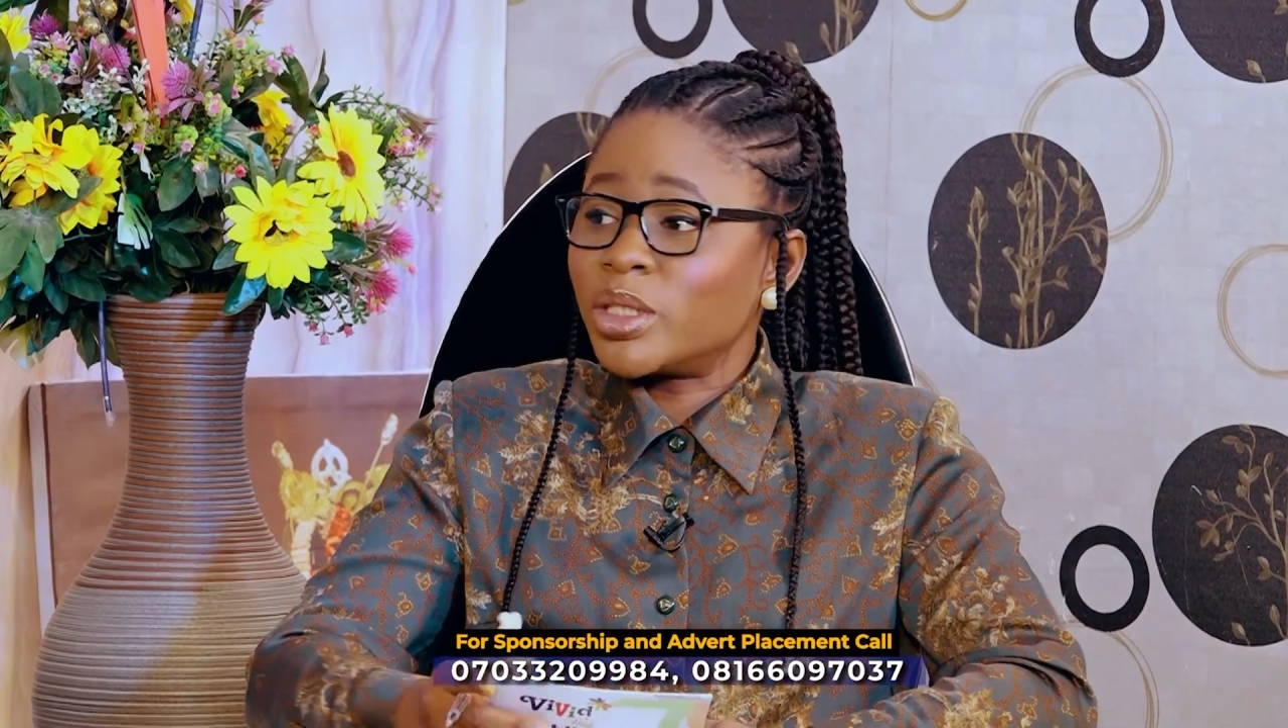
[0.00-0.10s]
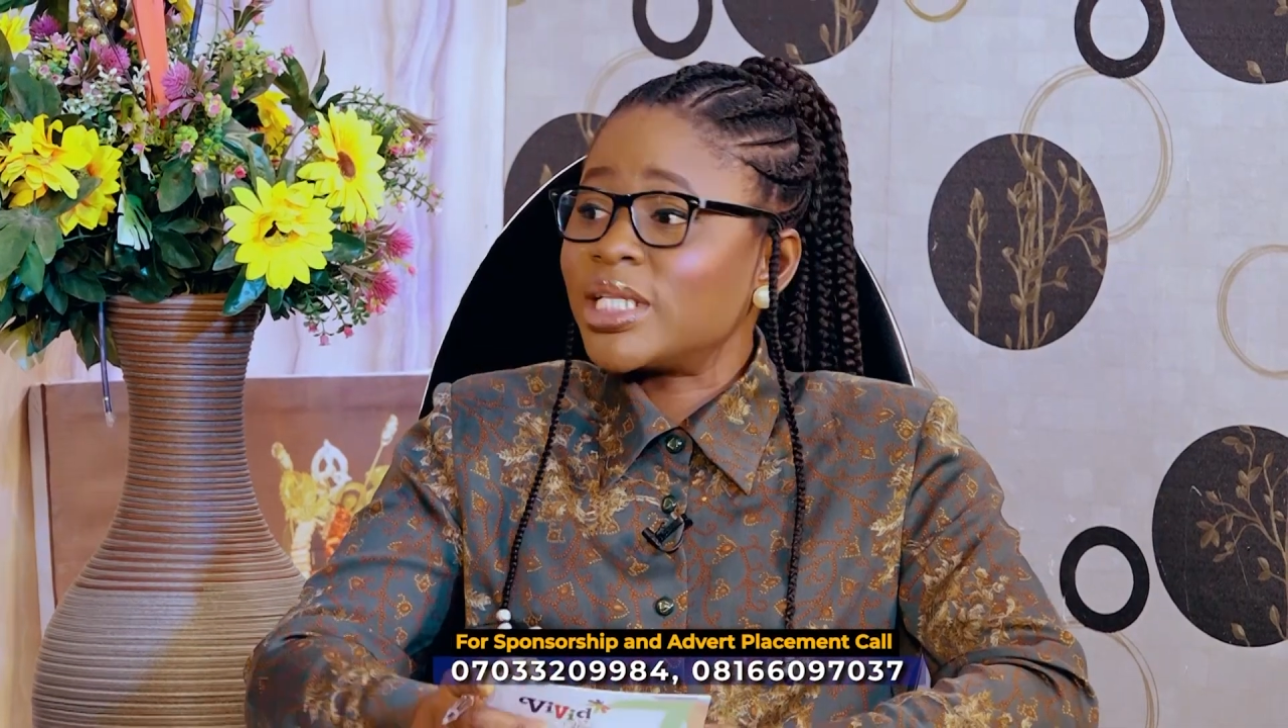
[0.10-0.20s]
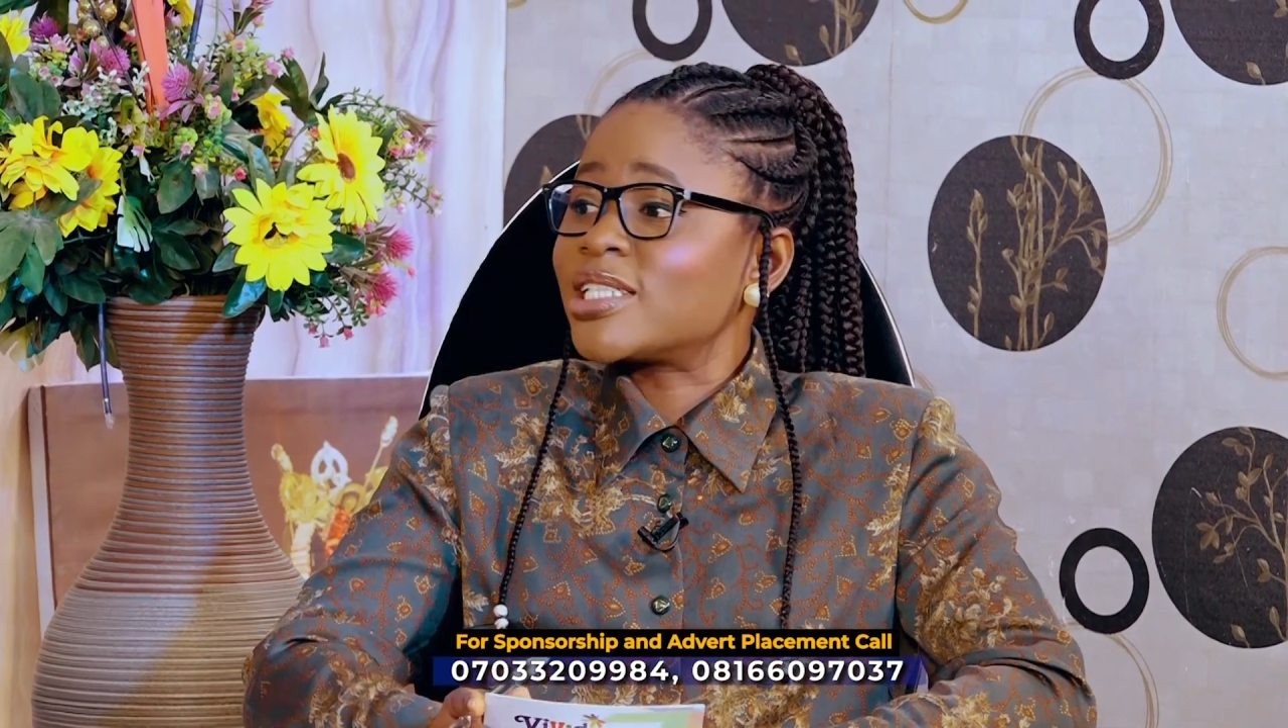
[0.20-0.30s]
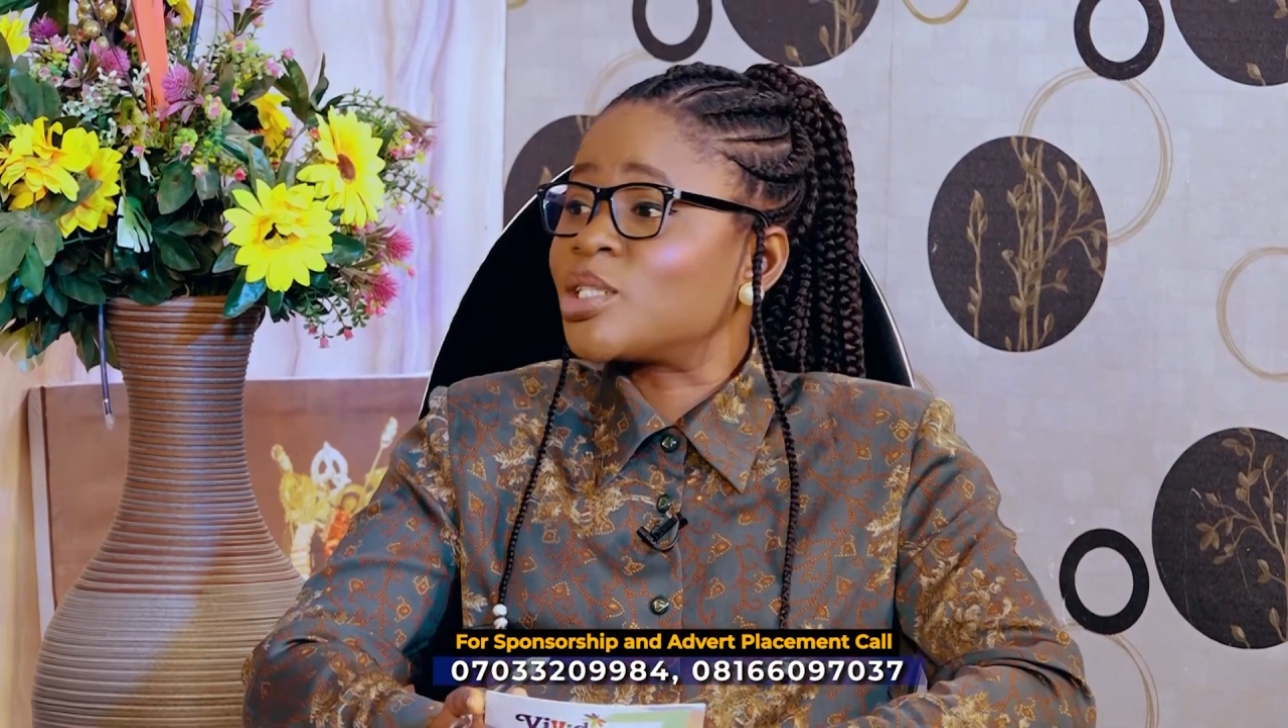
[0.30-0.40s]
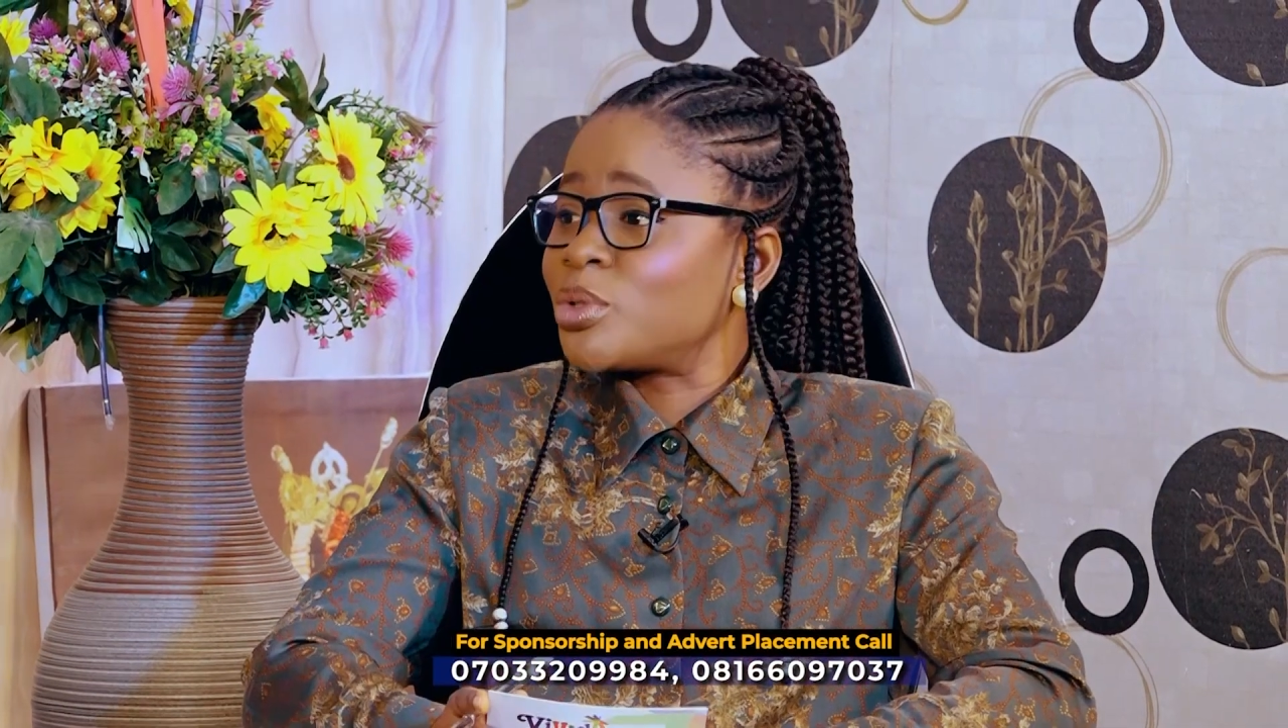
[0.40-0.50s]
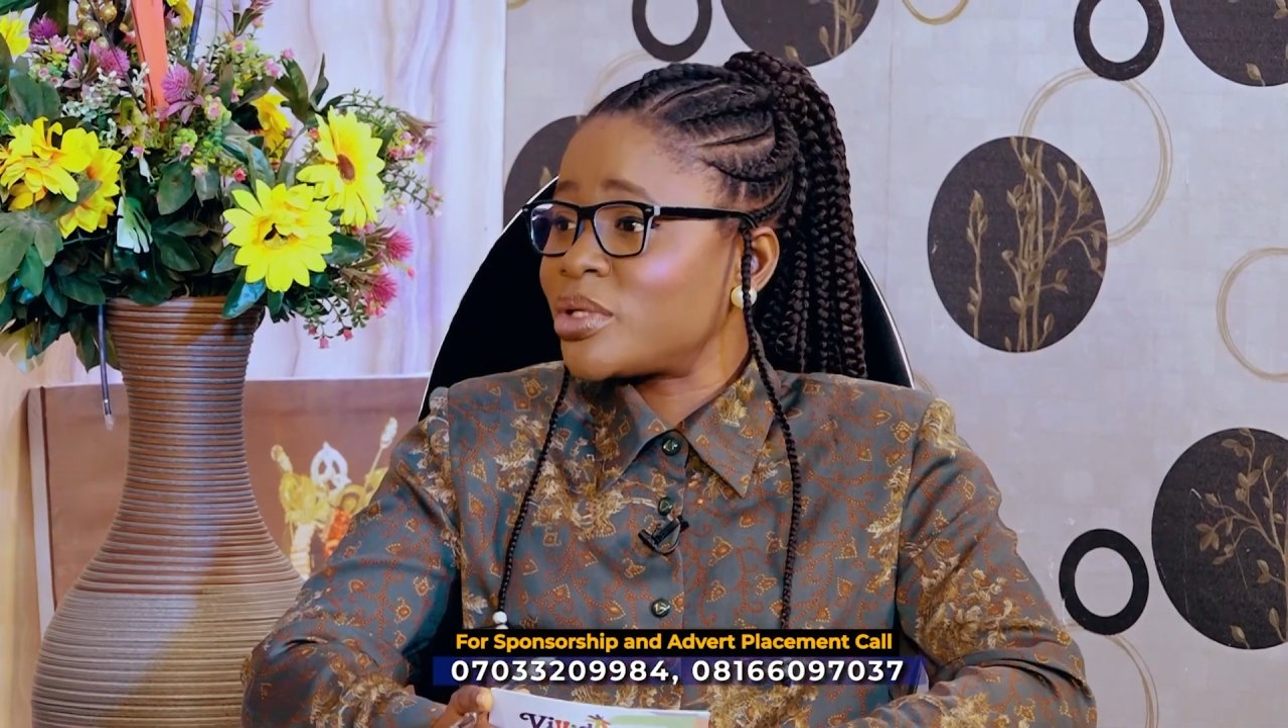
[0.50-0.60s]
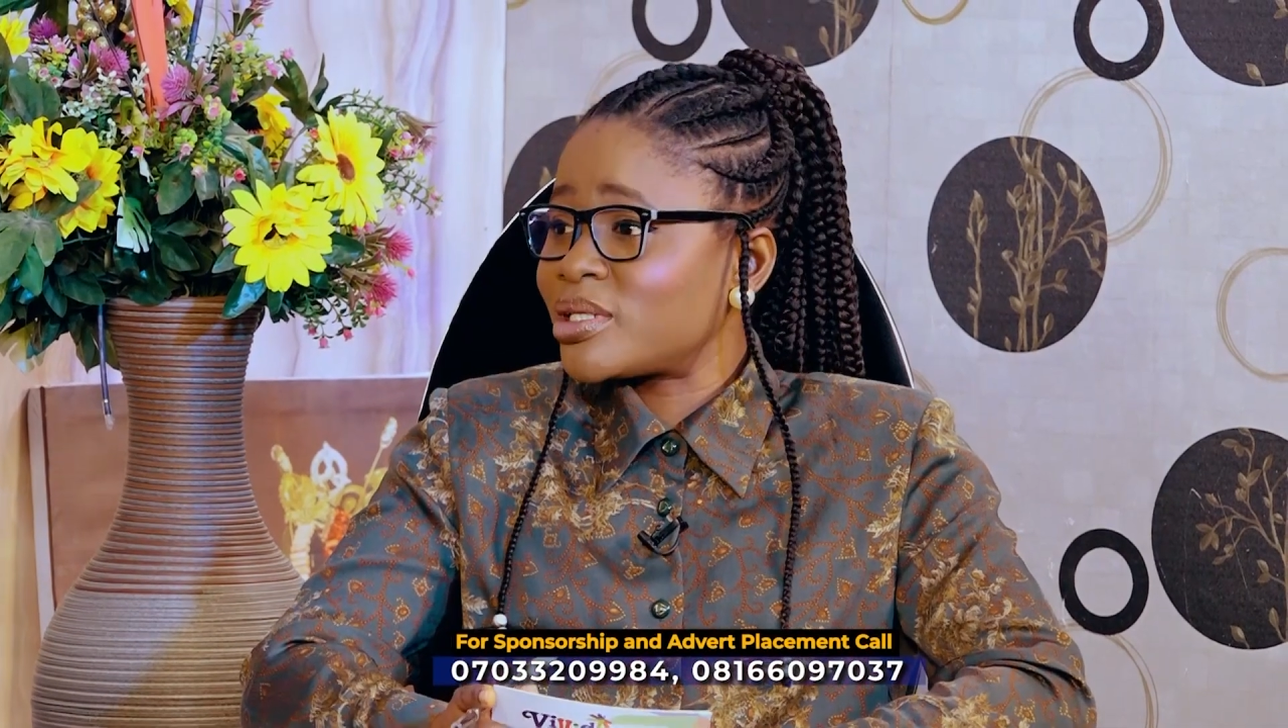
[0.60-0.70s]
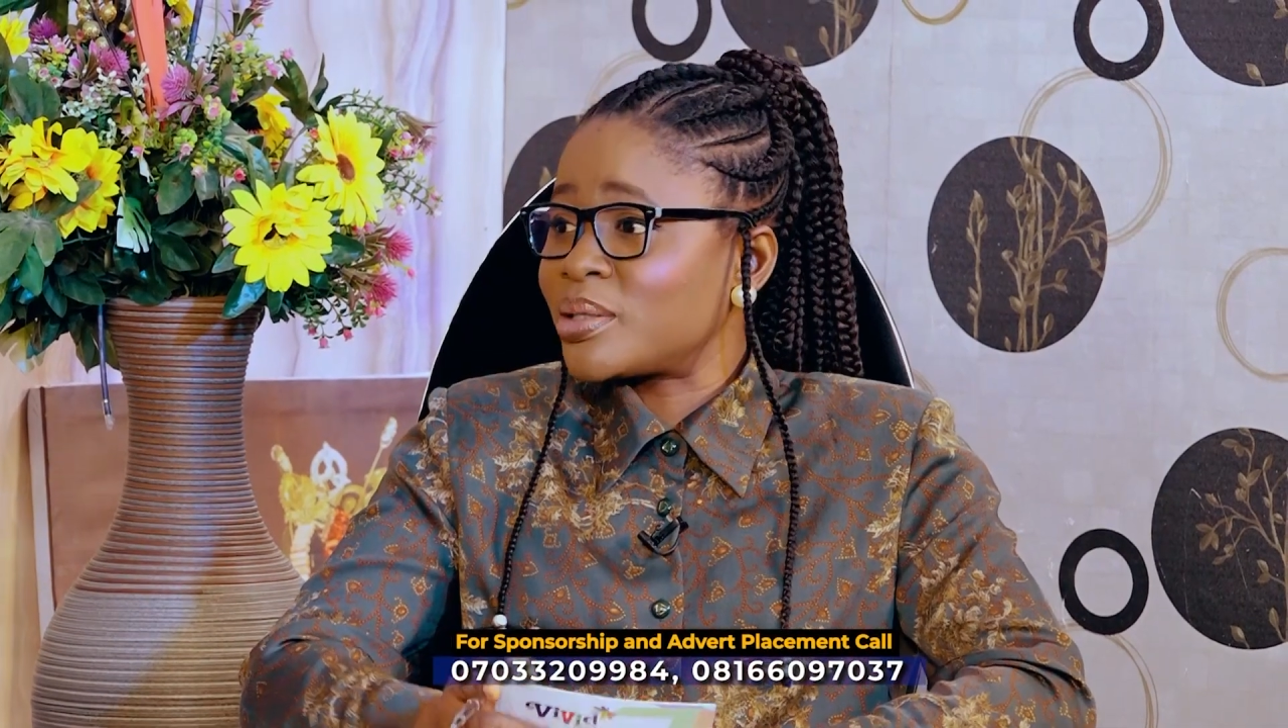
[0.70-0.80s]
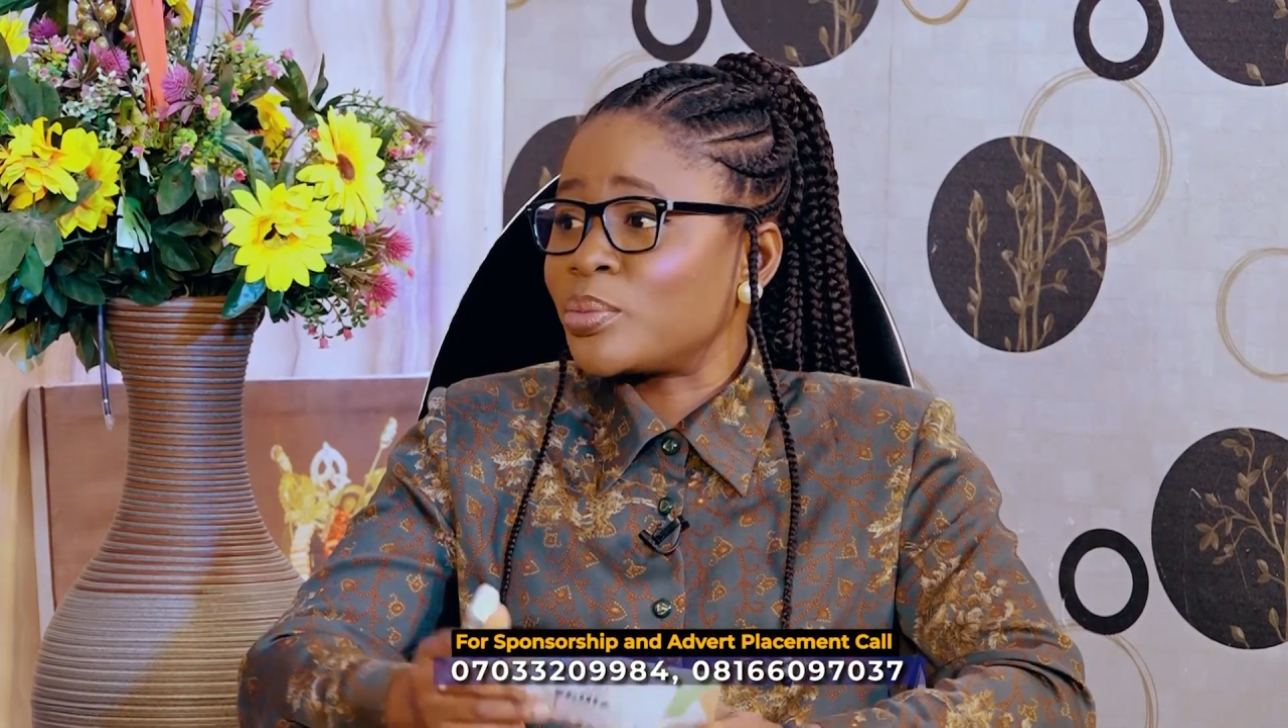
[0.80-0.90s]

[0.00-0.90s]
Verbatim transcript: will experience